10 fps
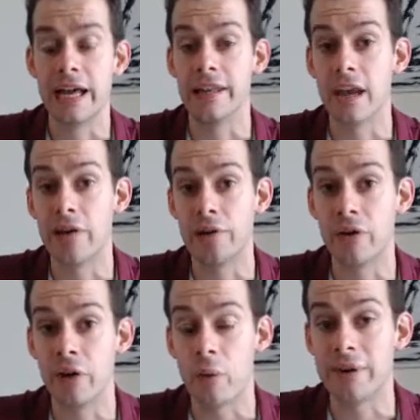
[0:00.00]
in the later
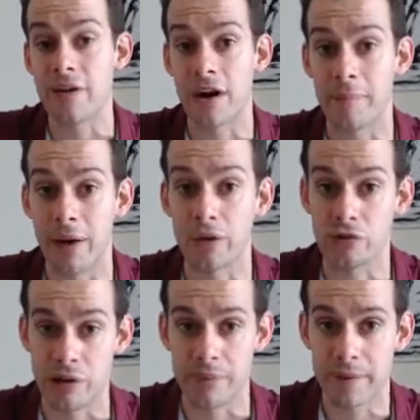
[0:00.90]
unit when we talk about
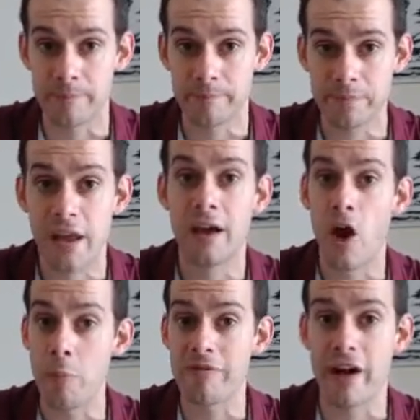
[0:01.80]
treatment.
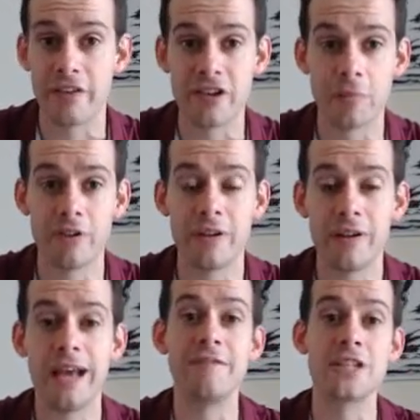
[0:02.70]
Hope you found this helpful.
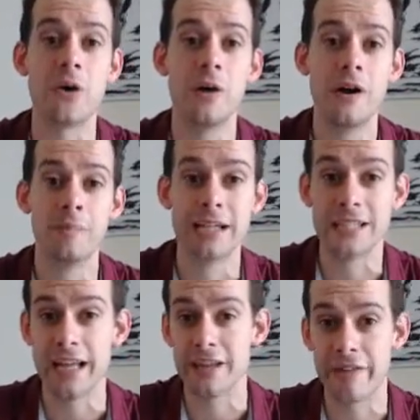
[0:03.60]
If so, please
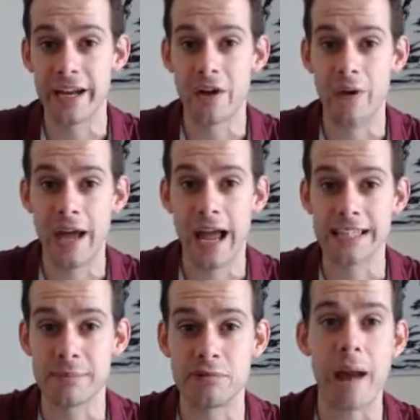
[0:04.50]
like the video
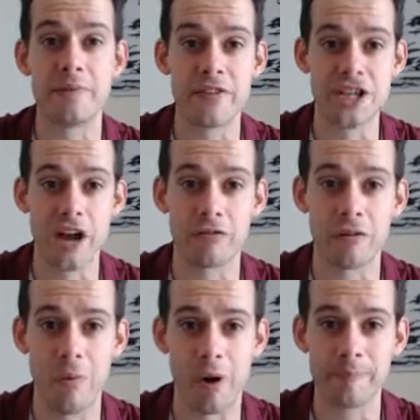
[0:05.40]
and subscribe to the channel
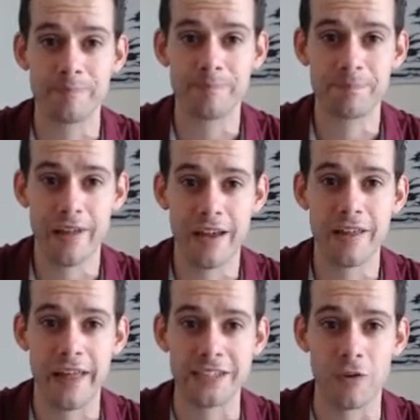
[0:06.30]
for more.
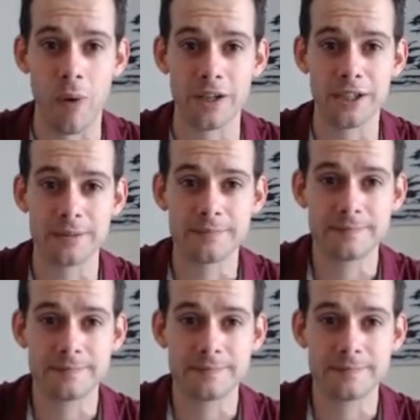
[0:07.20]
Thanks for watching.